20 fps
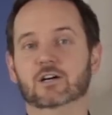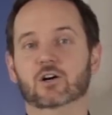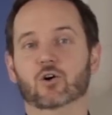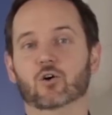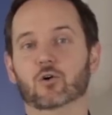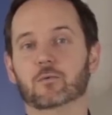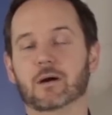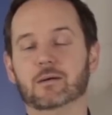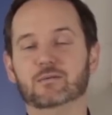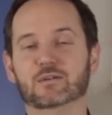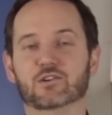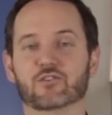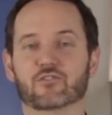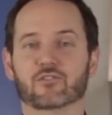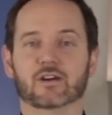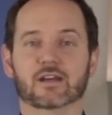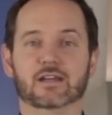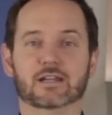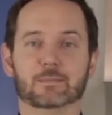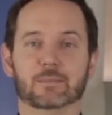or maybe
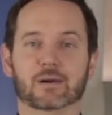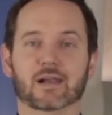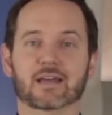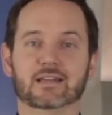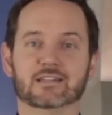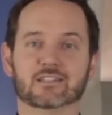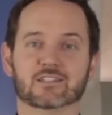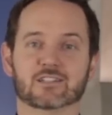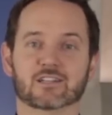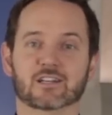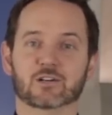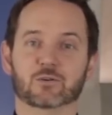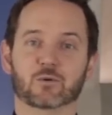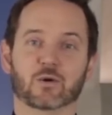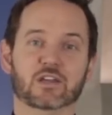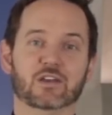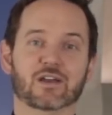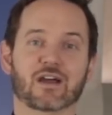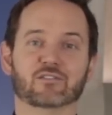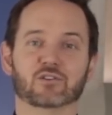you're in a place where
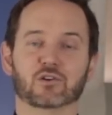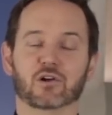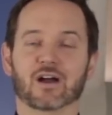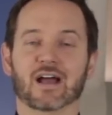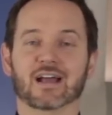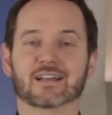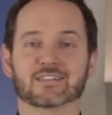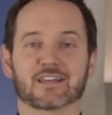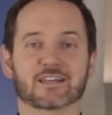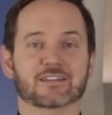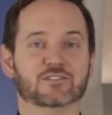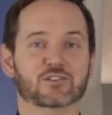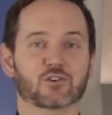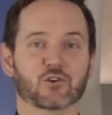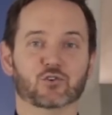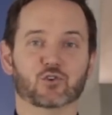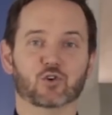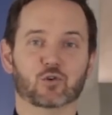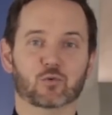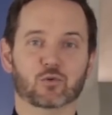you haven't got access to your
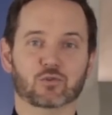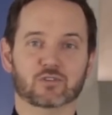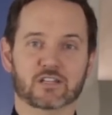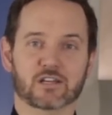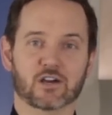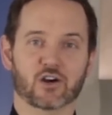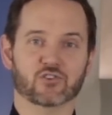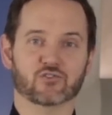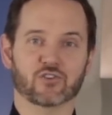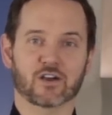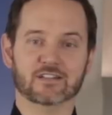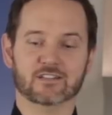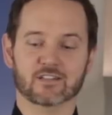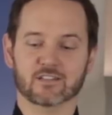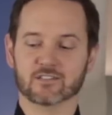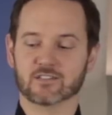normal dehydrator.